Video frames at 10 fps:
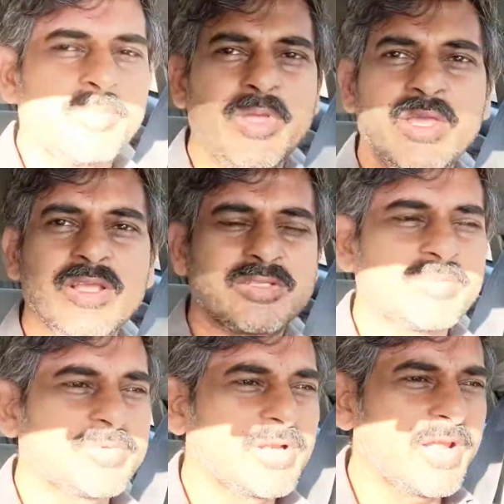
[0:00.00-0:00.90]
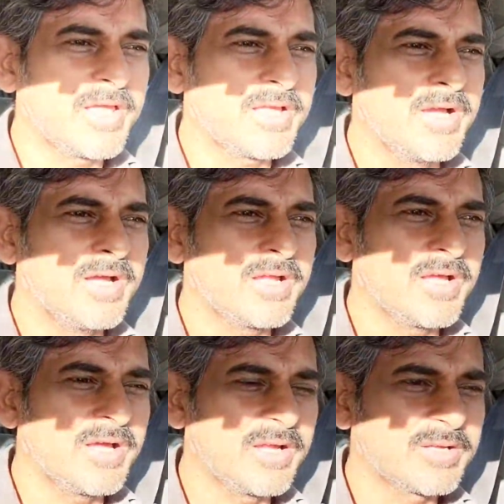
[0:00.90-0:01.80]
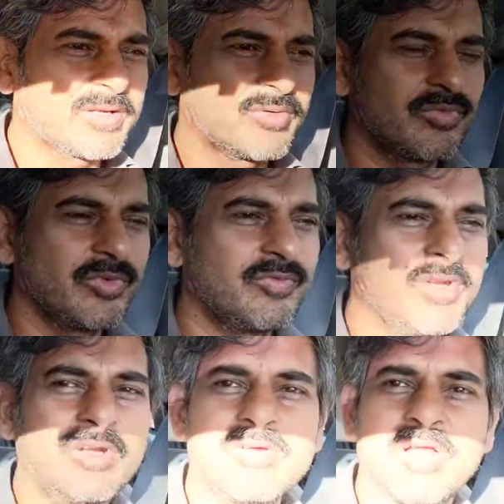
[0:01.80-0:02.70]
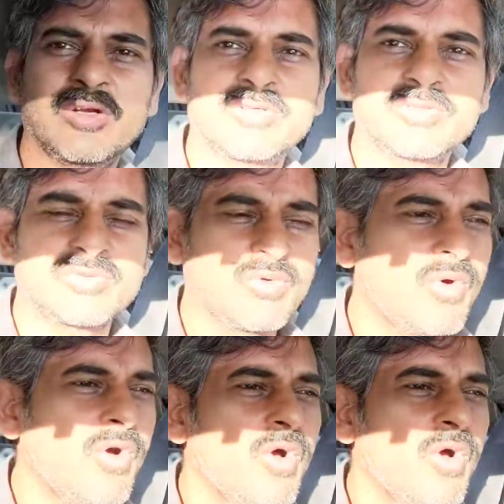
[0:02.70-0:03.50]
be something like $15 or so